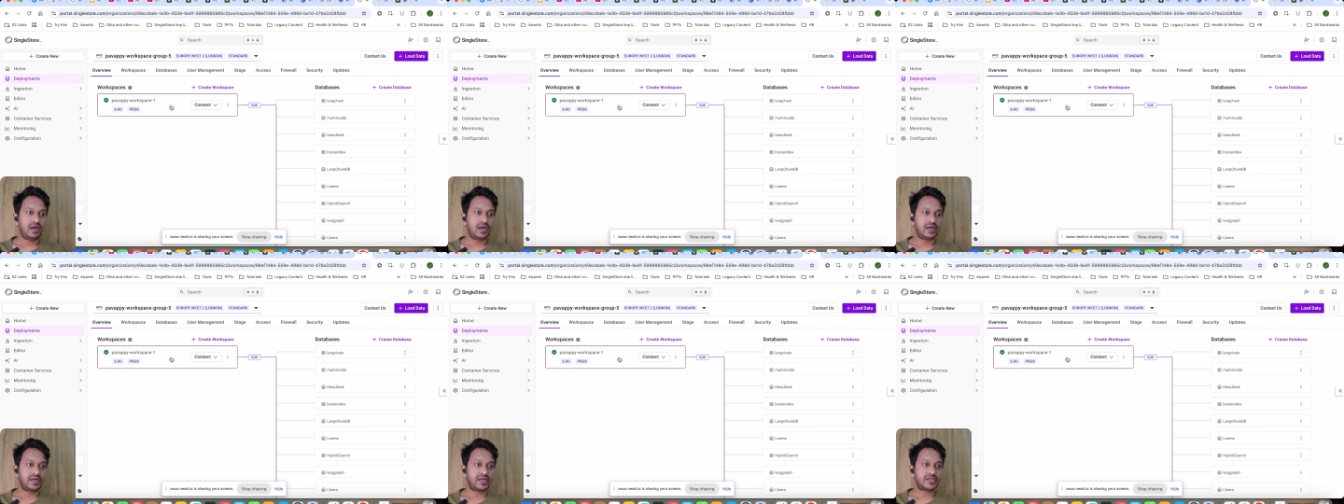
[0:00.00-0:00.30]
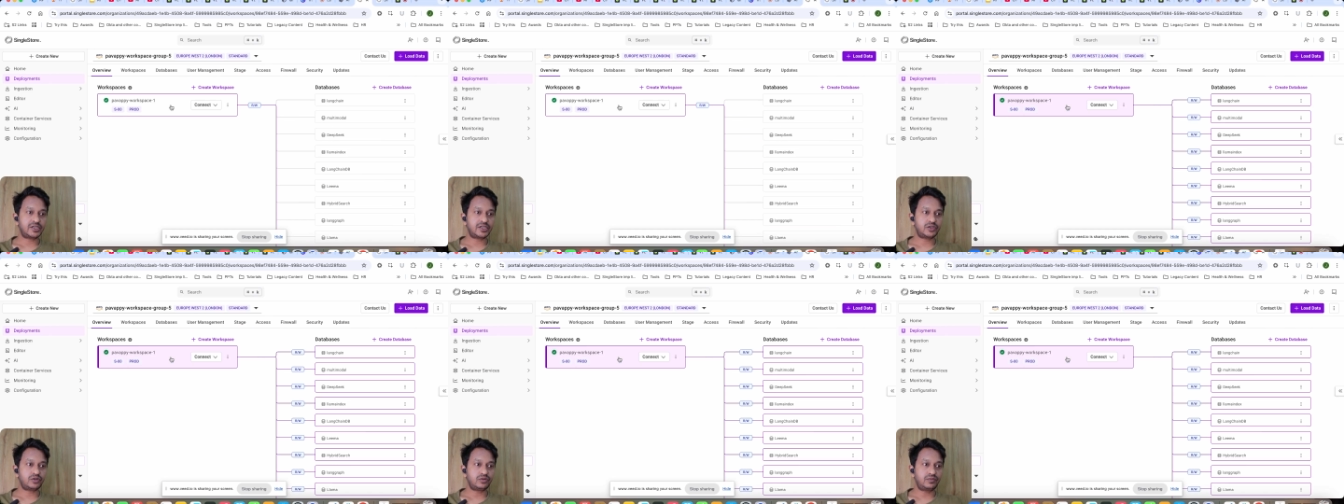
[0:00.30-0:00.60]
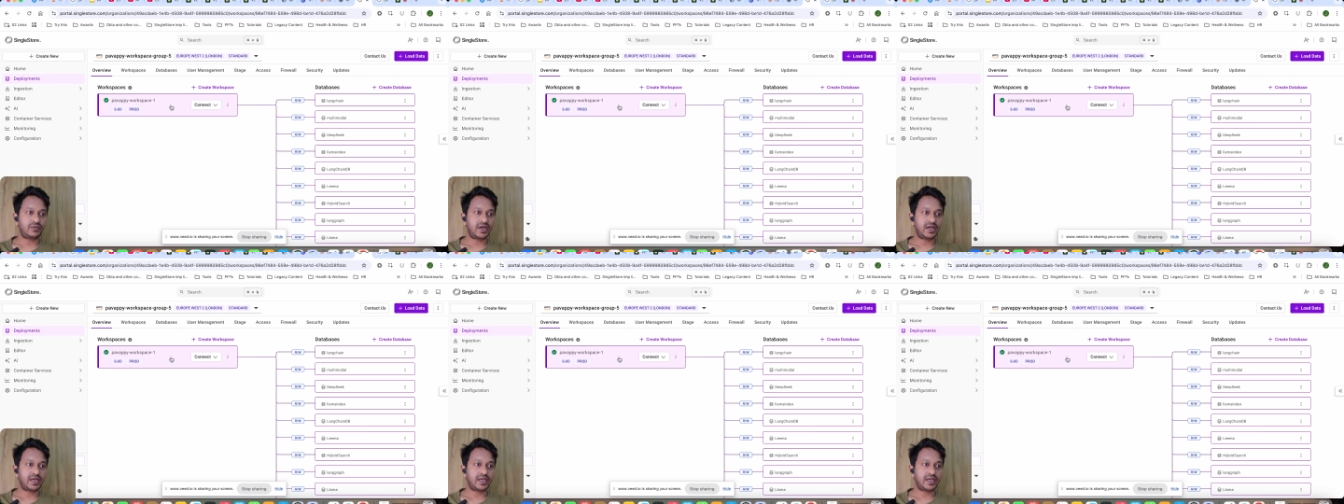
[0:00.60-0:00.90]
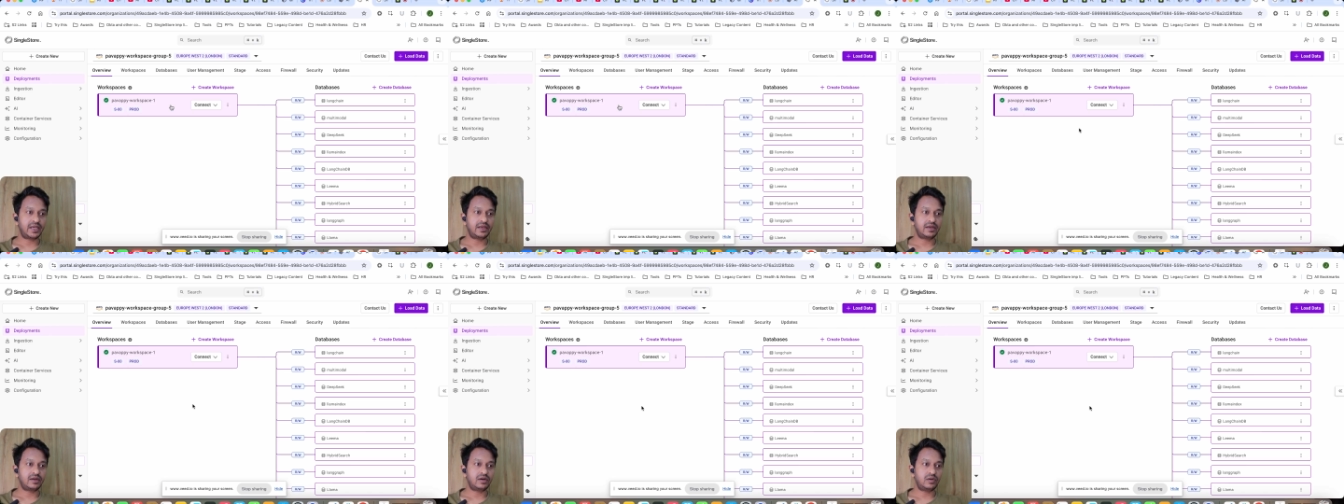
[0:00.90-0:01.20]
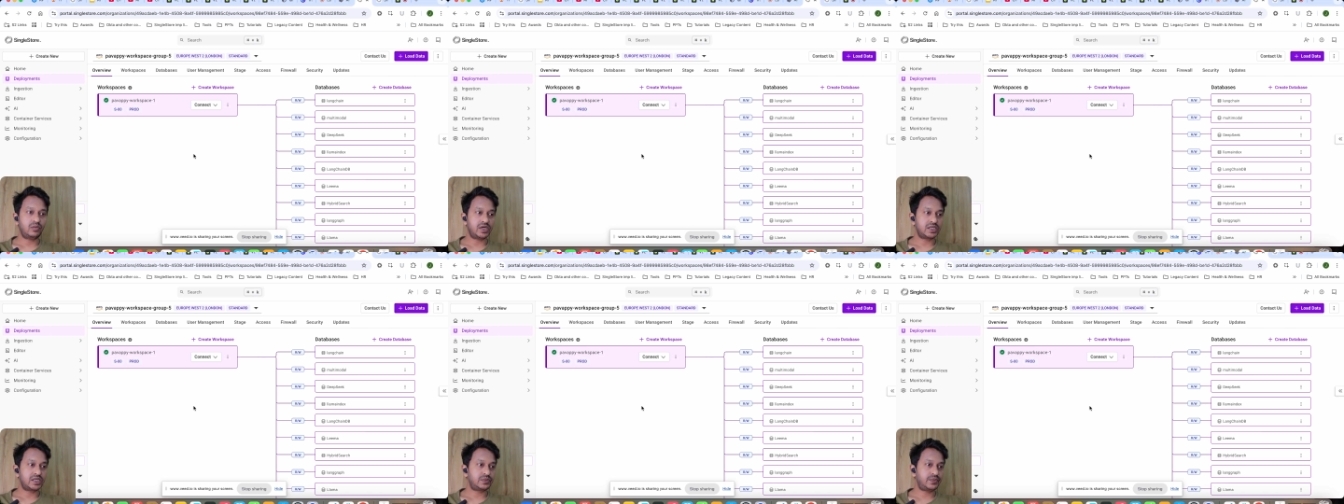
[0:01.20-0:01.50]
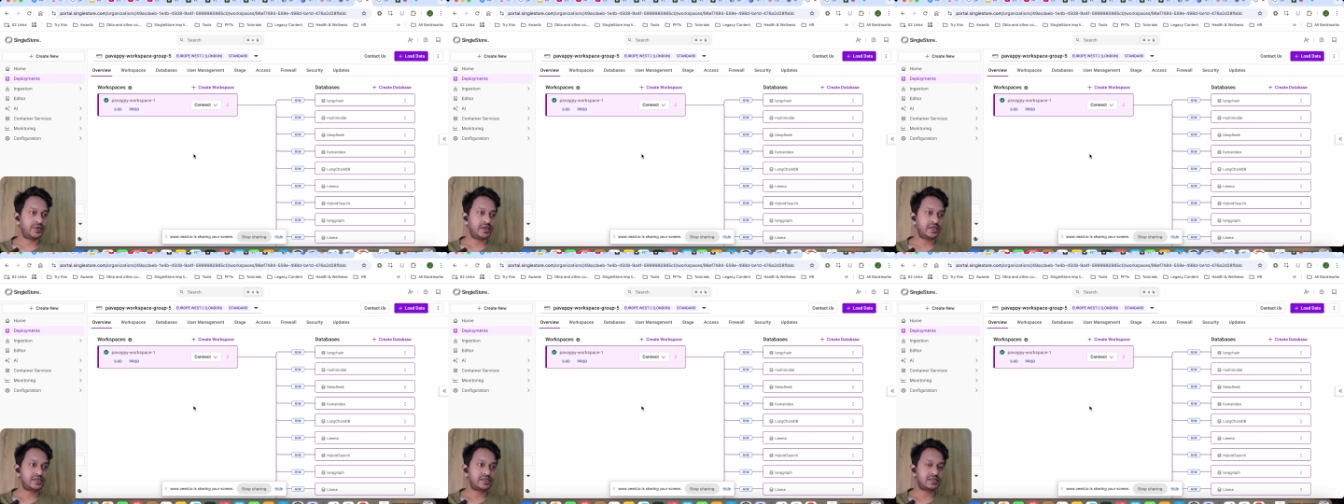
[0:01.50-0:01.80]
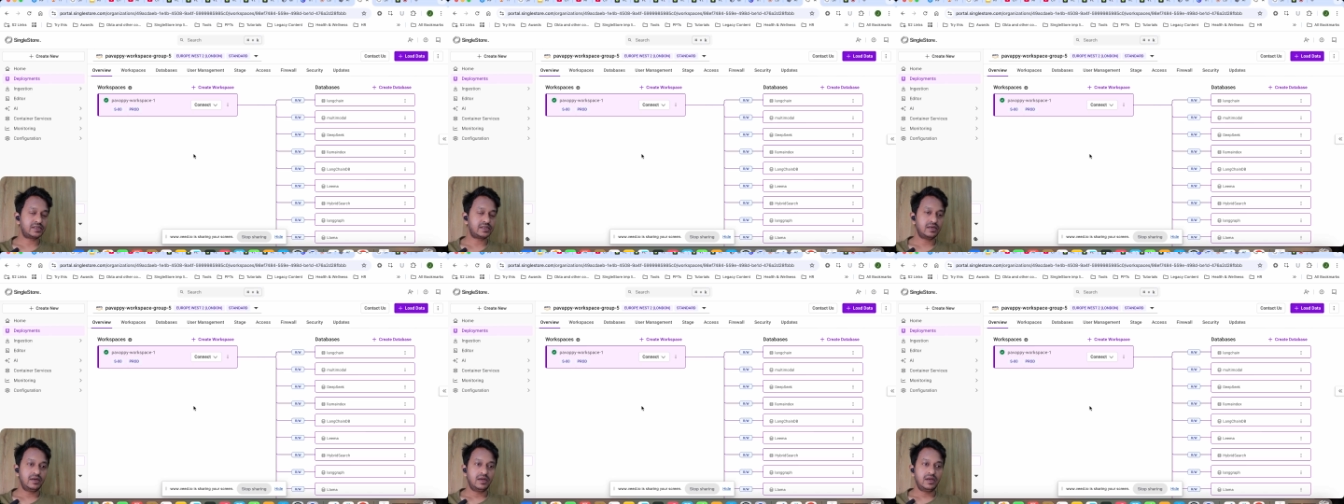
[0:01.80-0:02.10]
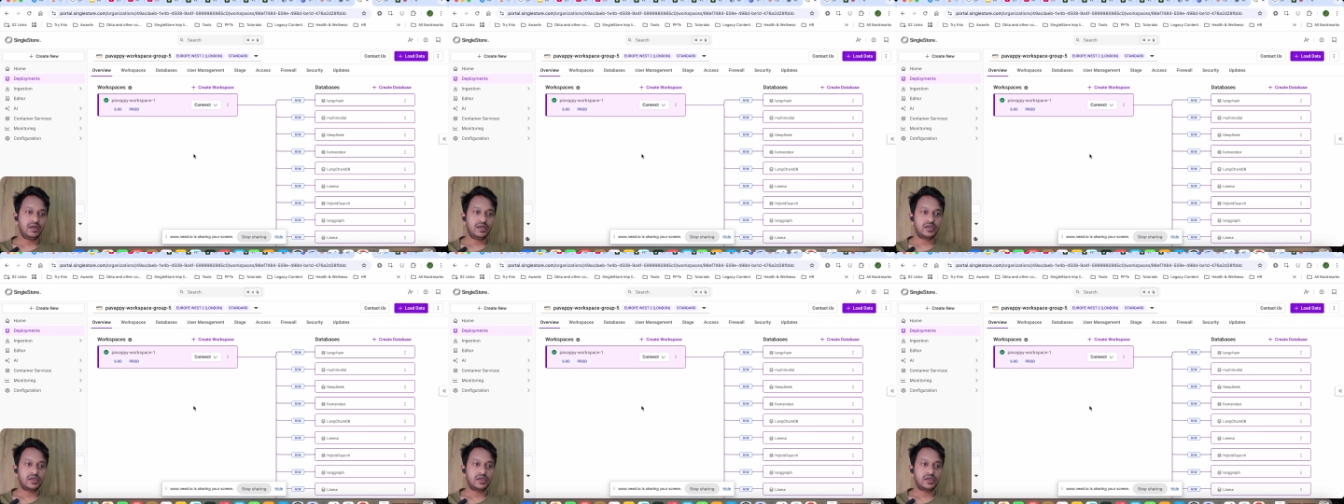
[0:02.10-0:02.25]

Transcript: attached to my workspace.